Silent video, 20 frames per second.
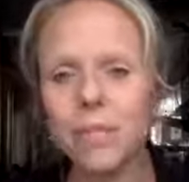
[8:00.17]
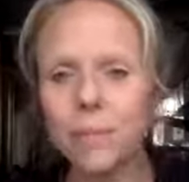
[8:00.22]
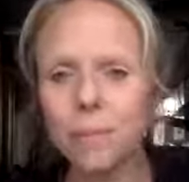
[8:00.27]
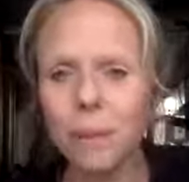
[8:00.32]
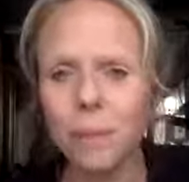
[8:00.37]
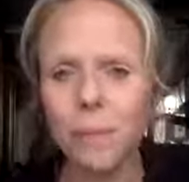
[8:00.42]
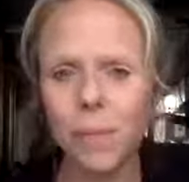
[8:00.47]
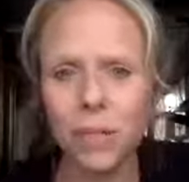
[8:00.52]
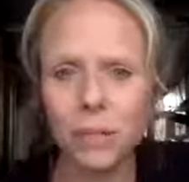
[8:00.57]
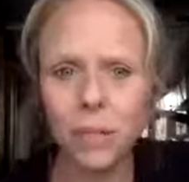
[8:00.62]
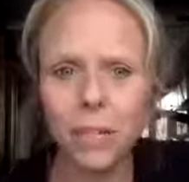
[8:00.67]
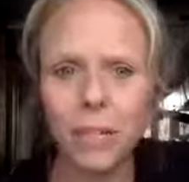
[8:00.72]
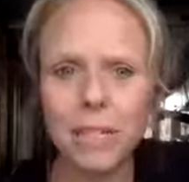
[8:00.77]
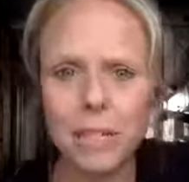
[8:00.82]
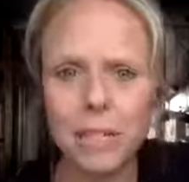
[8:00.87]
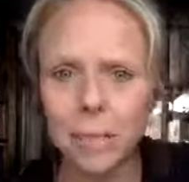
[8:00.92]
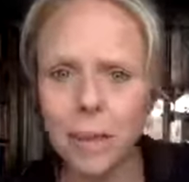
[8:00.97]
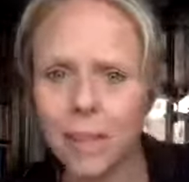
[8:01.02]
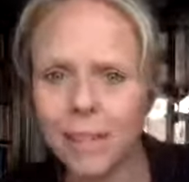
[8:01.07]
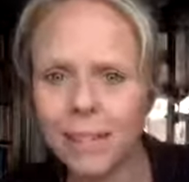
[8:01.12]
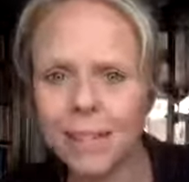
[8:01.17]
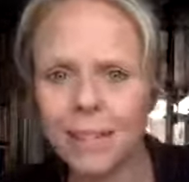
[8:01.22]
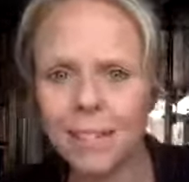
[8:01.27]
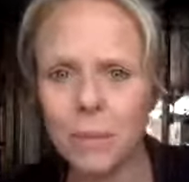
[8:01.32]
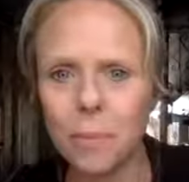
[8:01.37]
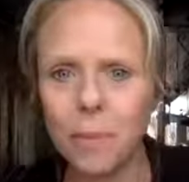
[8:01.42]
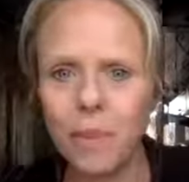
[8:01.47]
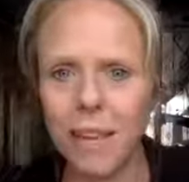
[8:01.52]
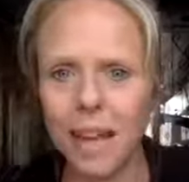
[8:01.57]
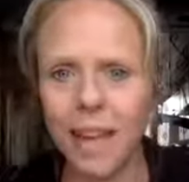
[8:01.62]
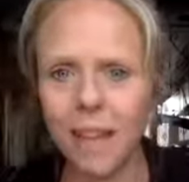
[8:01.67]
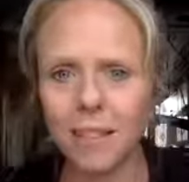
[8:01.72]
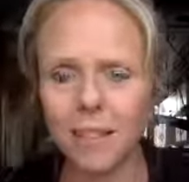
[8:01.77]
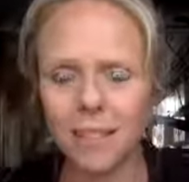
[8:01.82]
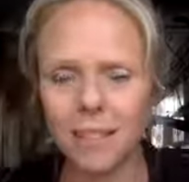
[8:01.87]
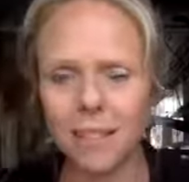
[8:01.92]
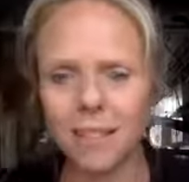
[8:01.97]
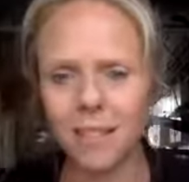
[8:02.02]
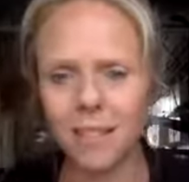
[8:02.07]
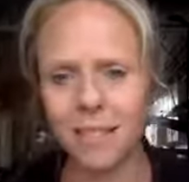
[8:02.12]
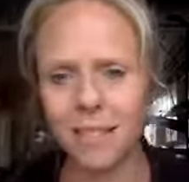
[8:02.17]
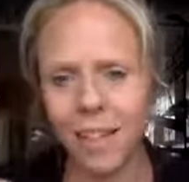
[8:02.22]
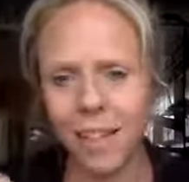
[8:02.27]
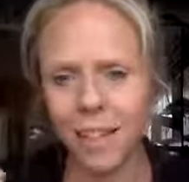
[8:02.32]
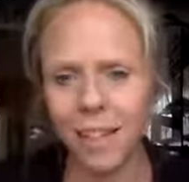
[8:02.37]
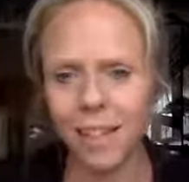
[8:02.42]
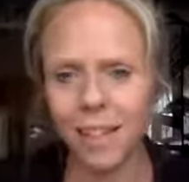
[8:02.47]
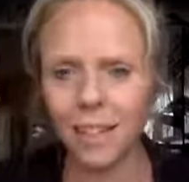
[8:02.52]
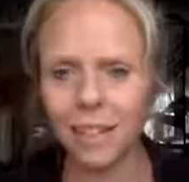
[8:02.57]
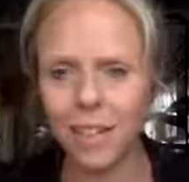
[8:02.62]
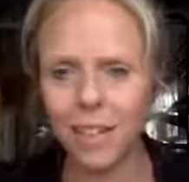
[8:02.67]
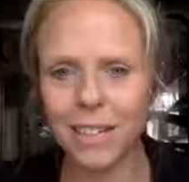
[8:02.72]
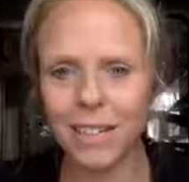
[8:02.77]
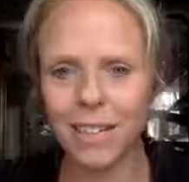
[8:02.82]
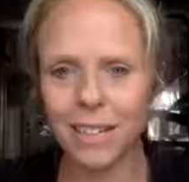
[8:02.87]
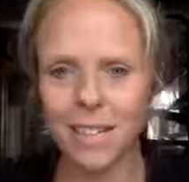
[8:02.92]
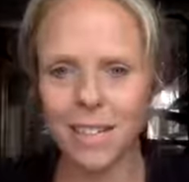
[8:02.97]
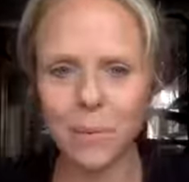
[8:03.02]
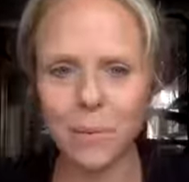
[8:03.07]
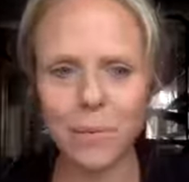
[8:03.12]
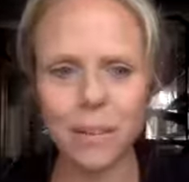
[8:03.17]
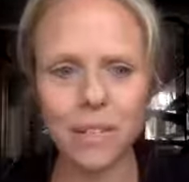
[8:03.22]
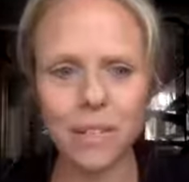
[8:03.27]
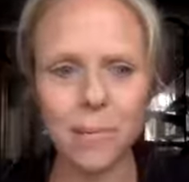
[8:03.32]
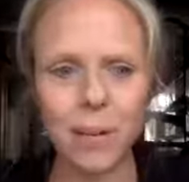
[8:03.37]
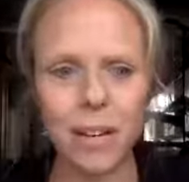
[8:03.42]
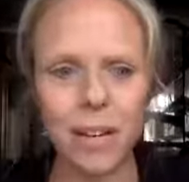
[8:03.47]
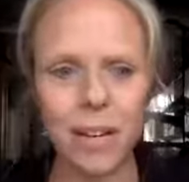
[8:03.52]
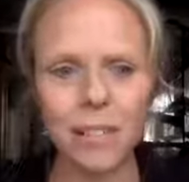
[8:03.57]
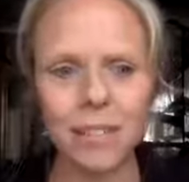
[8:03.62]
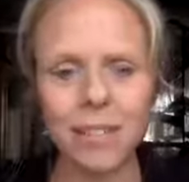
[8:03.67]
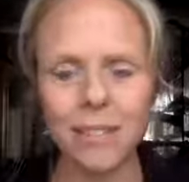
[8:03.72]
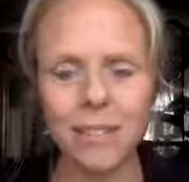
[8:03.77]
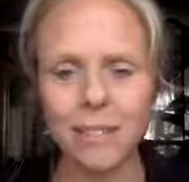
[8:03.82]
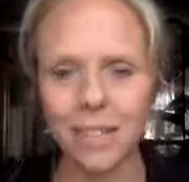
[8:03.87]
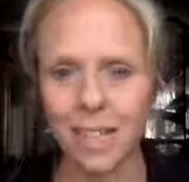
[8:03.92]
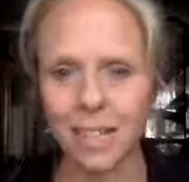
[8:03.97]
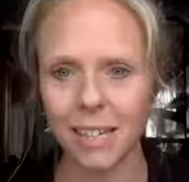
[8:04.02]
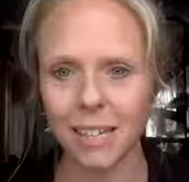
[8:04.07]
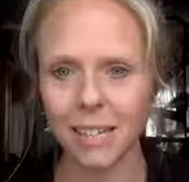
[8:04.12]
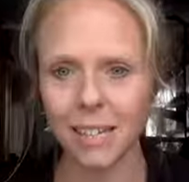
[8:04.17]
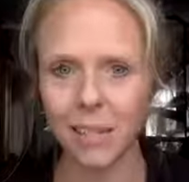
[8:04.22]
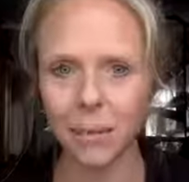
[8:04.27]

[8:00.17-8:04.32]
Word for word: of was maybe trying to be like somebody else and looking to see what someone else did.